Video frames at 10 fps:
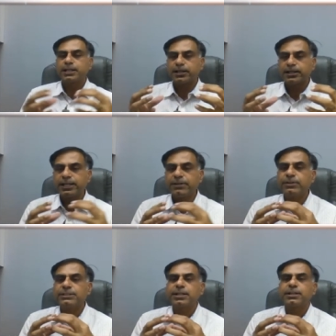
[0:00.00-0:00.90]

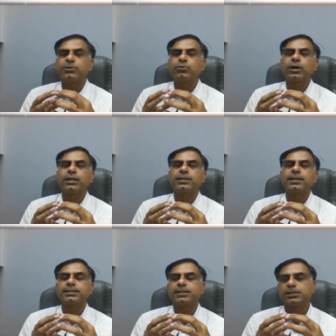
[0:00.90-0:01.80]
reinvested into another
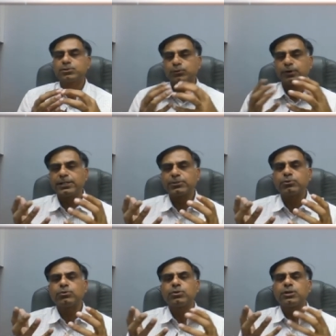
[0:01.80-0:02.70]
asset, so why
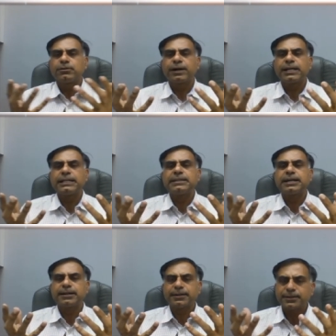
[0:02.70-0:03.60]
to file the
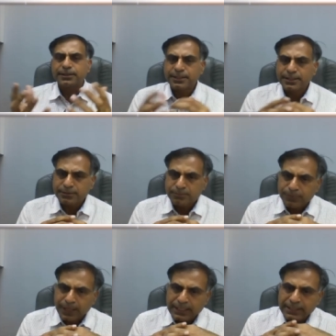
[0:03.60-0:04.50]
uh,
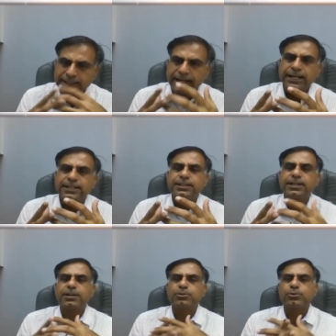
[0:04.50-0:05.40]
file in the
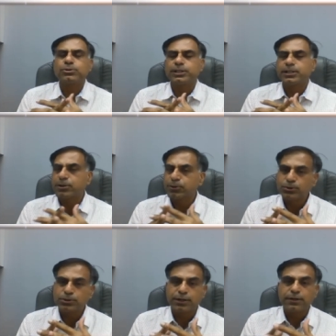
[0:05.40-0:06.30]
ITR those details? No,
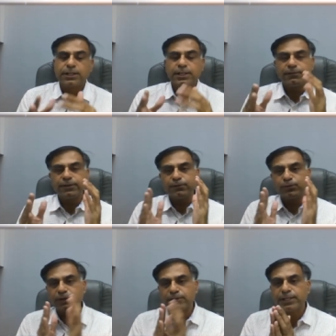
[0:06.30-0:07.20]
sir. Even if
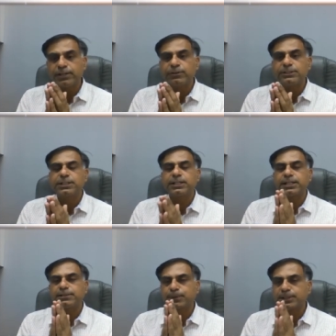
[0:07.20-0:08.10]
you have reinvested
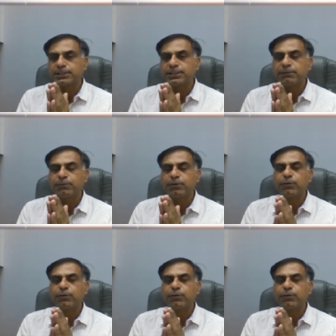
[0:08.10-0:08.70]
as per the scheme of